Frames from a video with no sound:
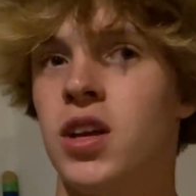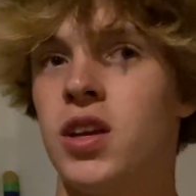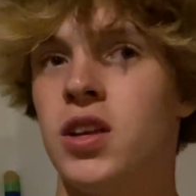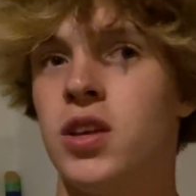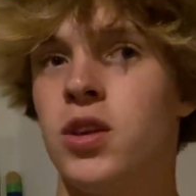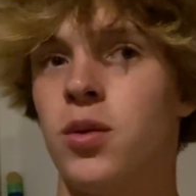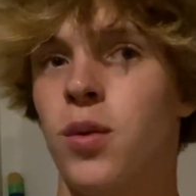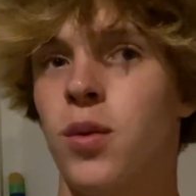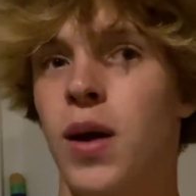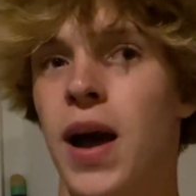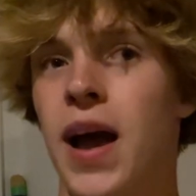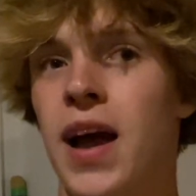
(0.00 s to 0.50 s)

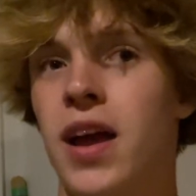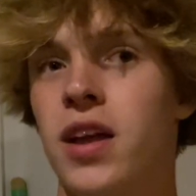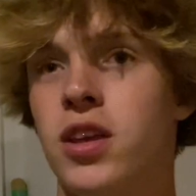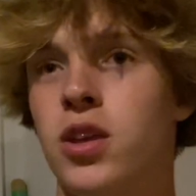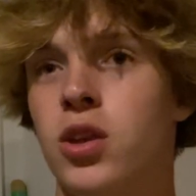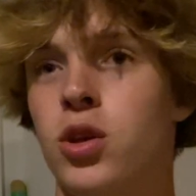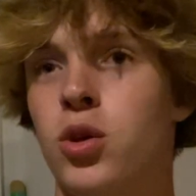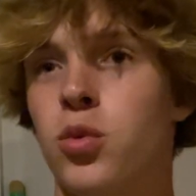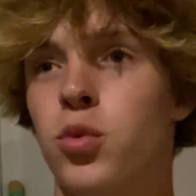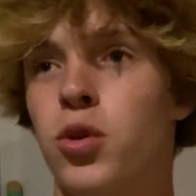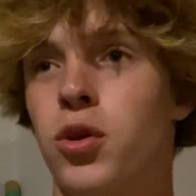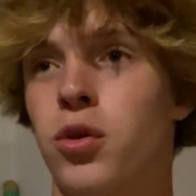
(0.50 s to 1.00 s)
you had
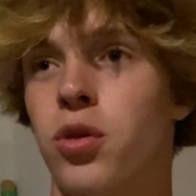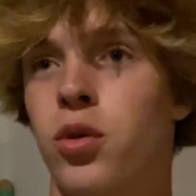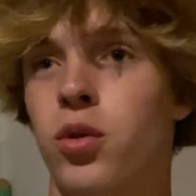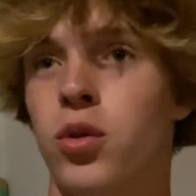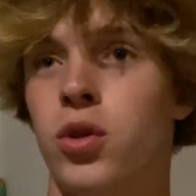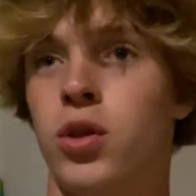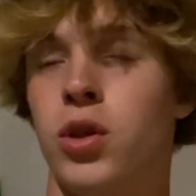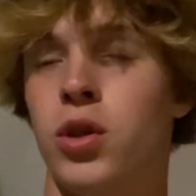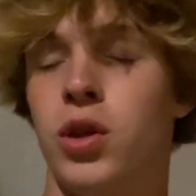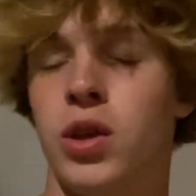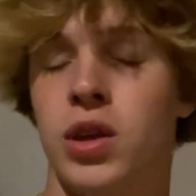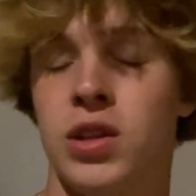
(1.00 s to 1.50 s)
you were
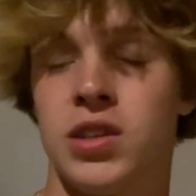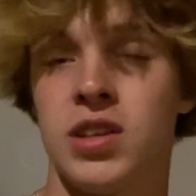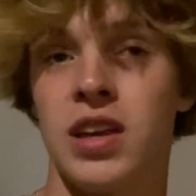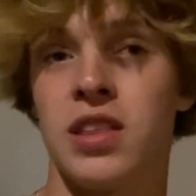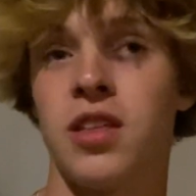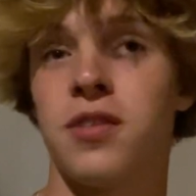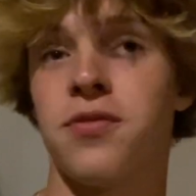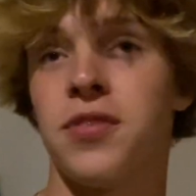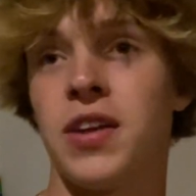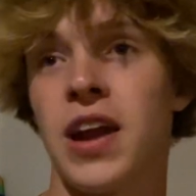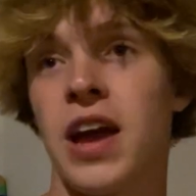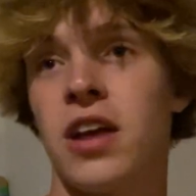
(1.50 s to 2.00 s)
it's like
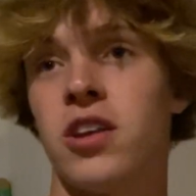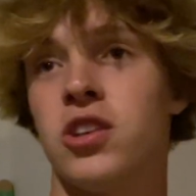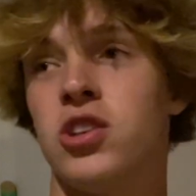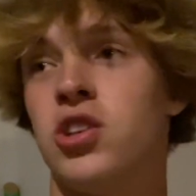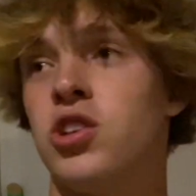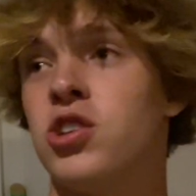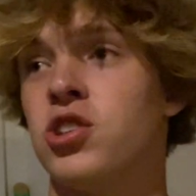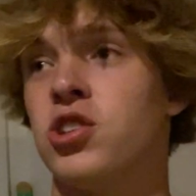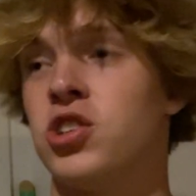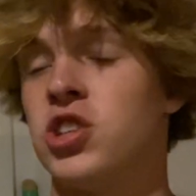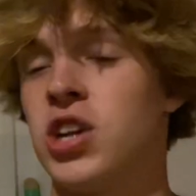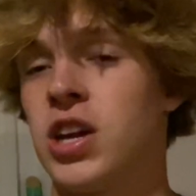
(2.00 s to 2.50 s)
the finale to
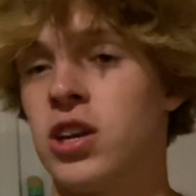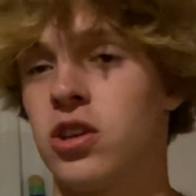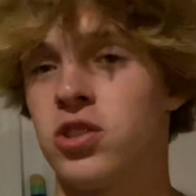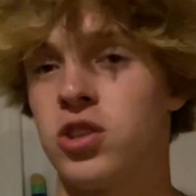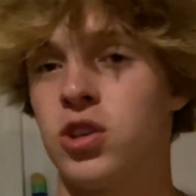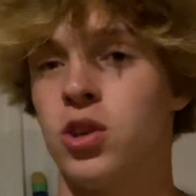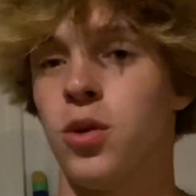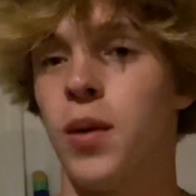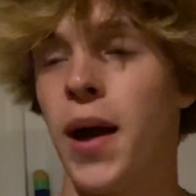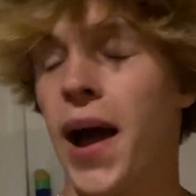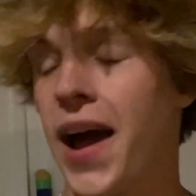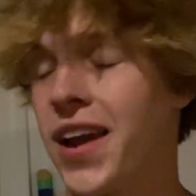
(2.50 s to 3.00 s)
your channel, so
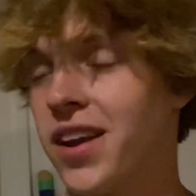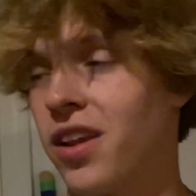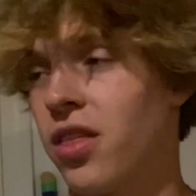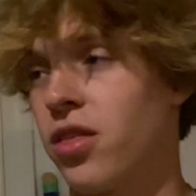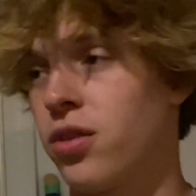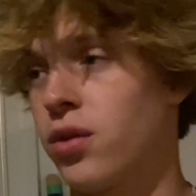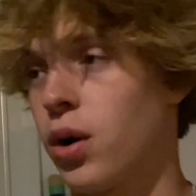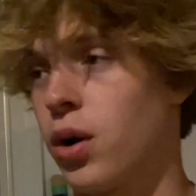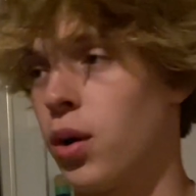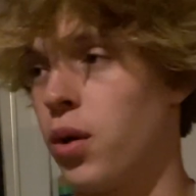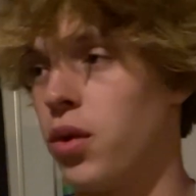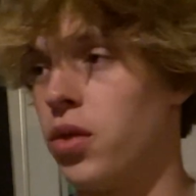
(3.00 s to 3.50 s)
you had to
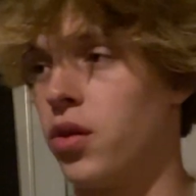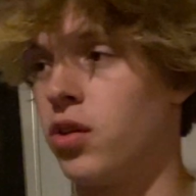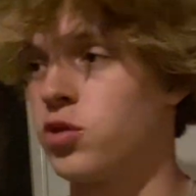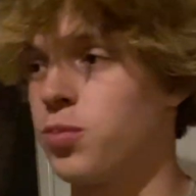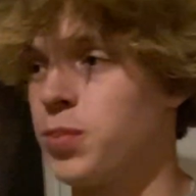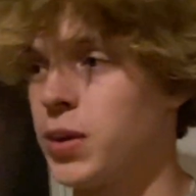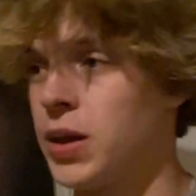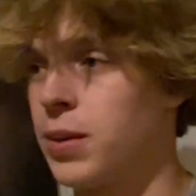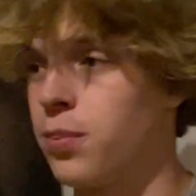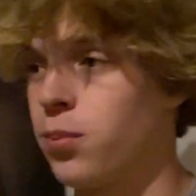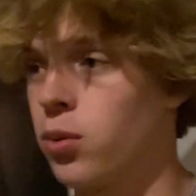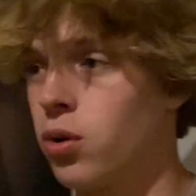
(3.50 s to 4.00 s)
throw in those
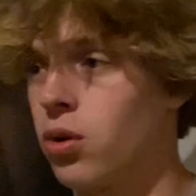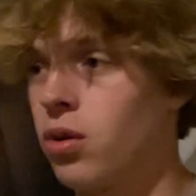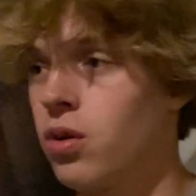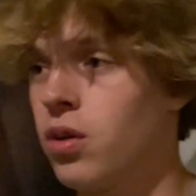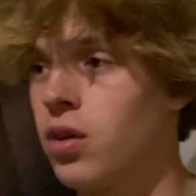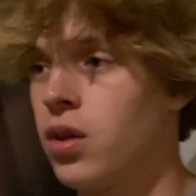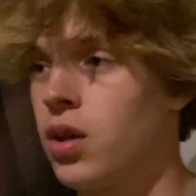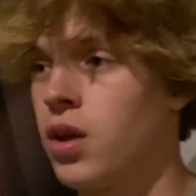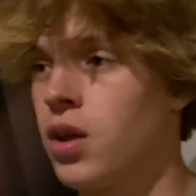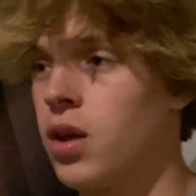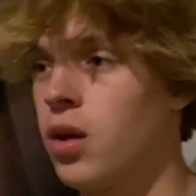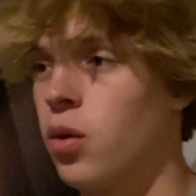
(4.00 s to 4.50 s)
people.
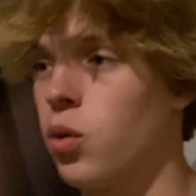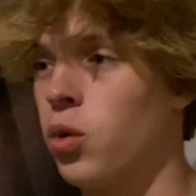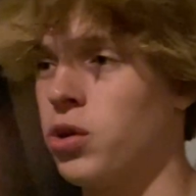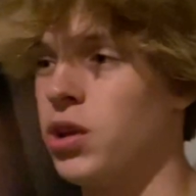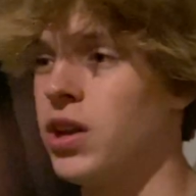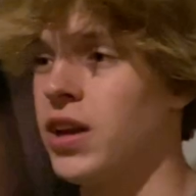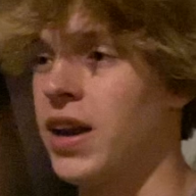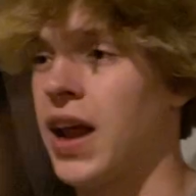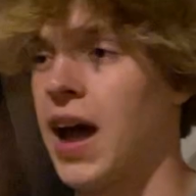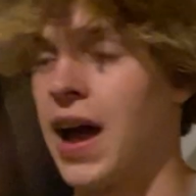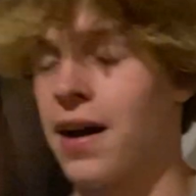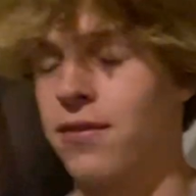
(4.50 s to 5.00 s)
Well, you
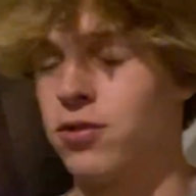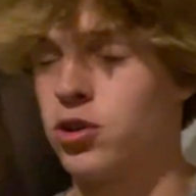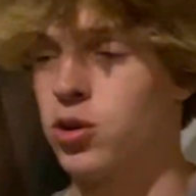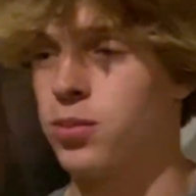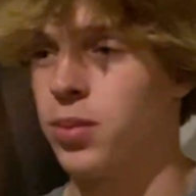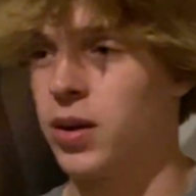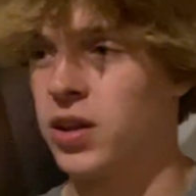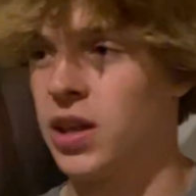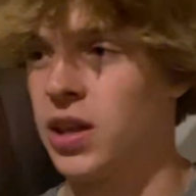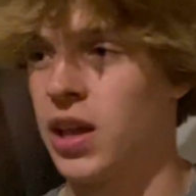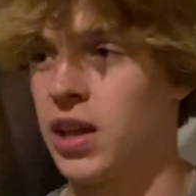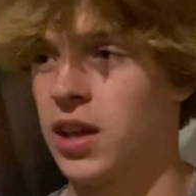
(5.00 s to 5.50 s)
didn't have to,
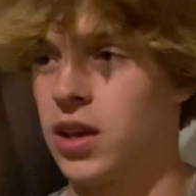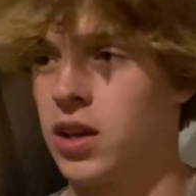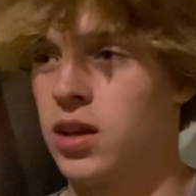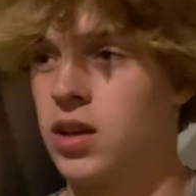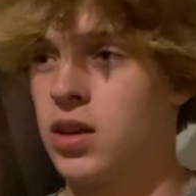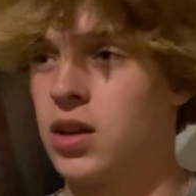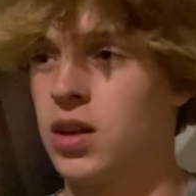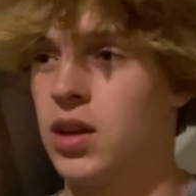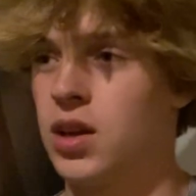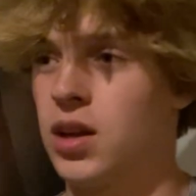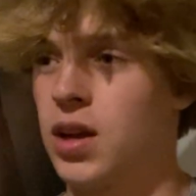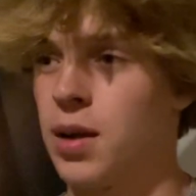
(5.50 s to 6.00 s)
but like
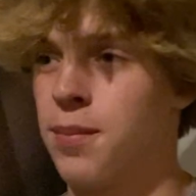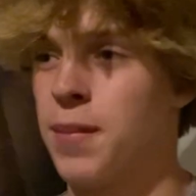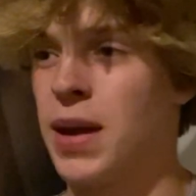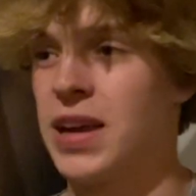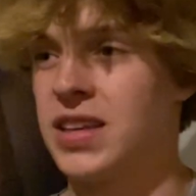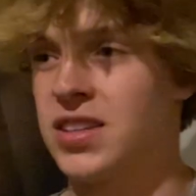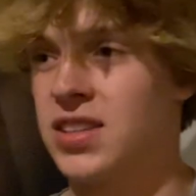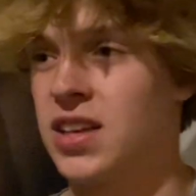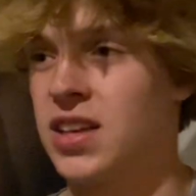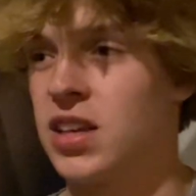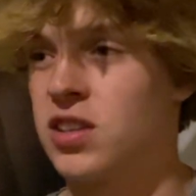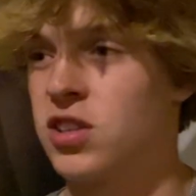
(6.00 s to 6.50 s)
it
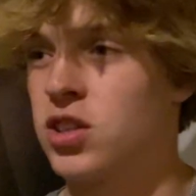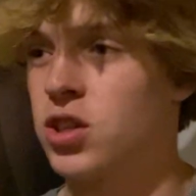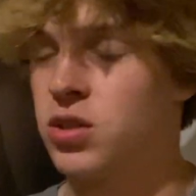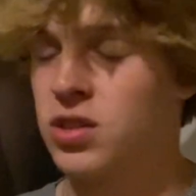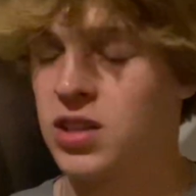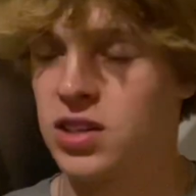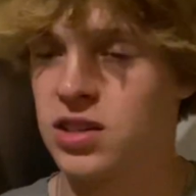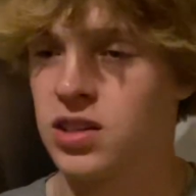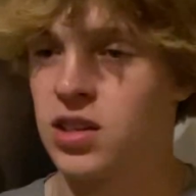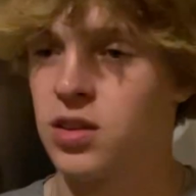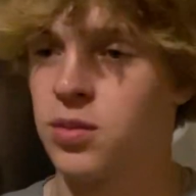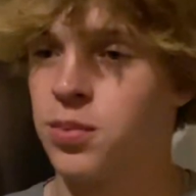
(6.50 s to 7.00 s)
makes sense too
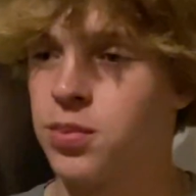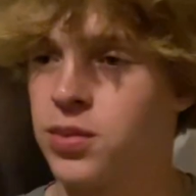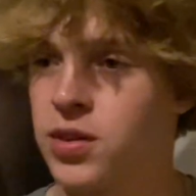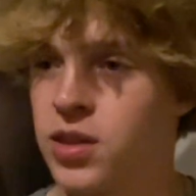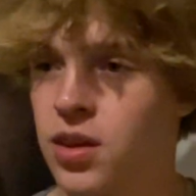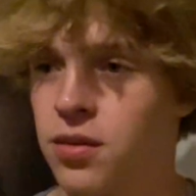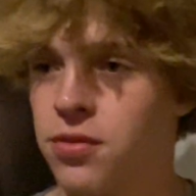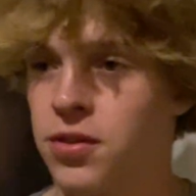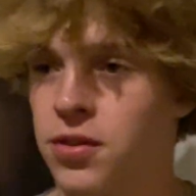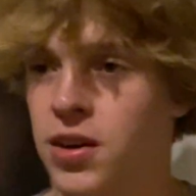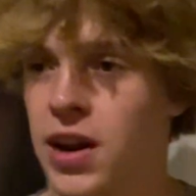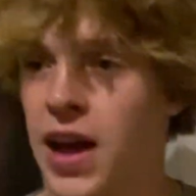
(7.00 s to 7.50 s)
since it's
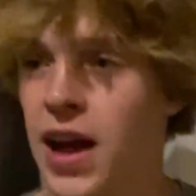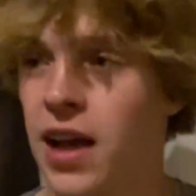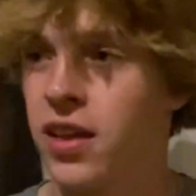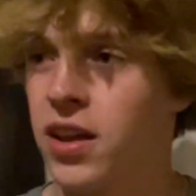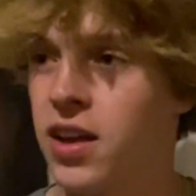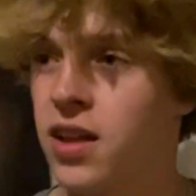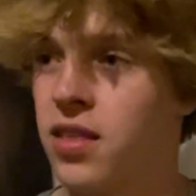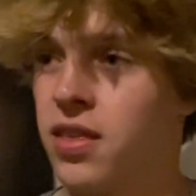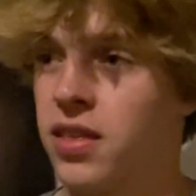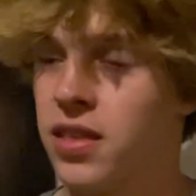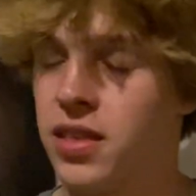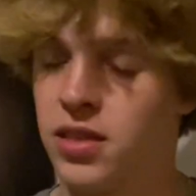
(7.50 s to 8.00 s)
the finale
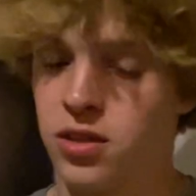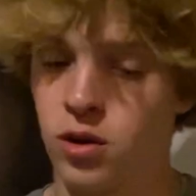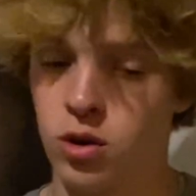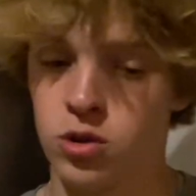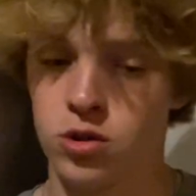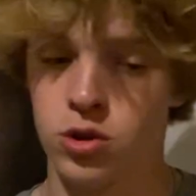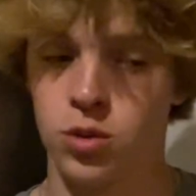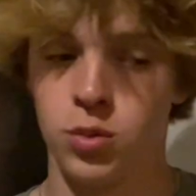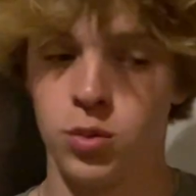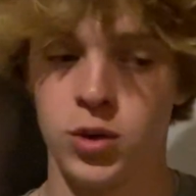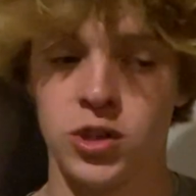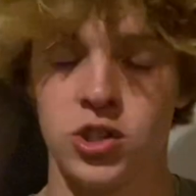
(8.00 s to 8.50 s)
and
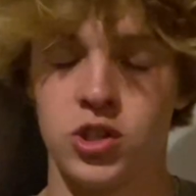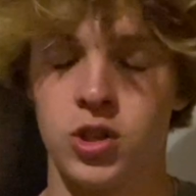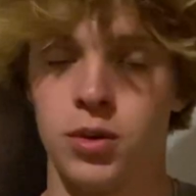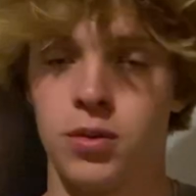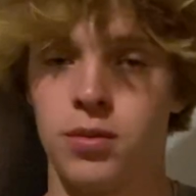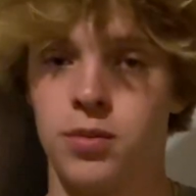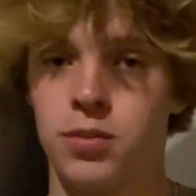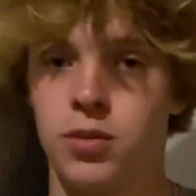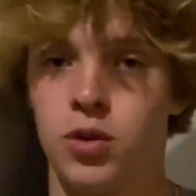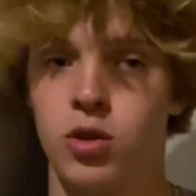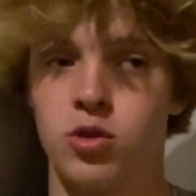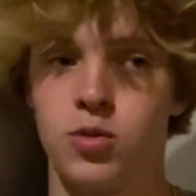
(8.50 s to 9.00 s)
those are what your
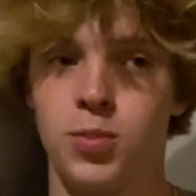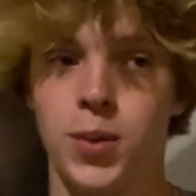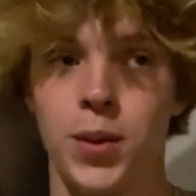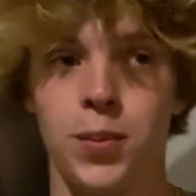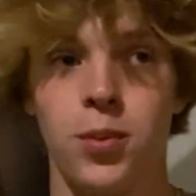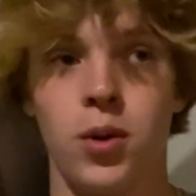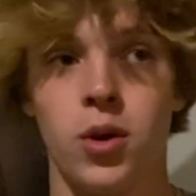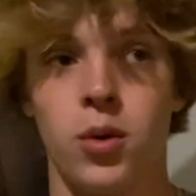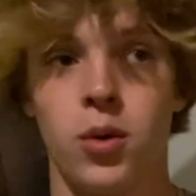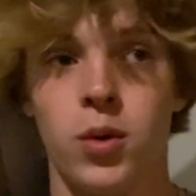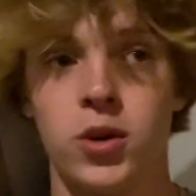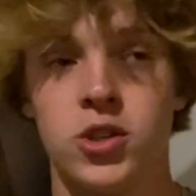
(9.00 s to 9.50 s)
those
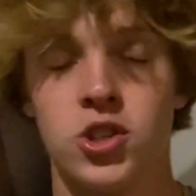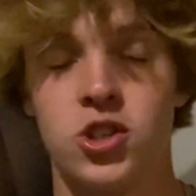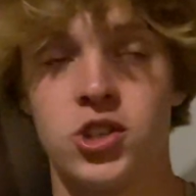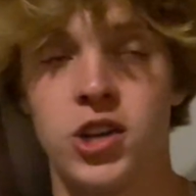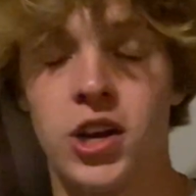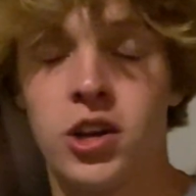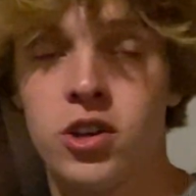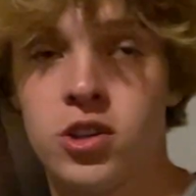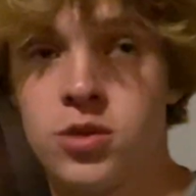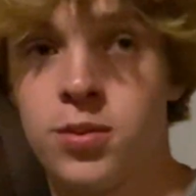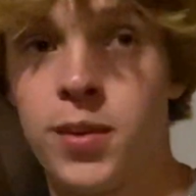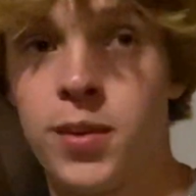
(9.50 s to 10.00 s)
people are what your channel's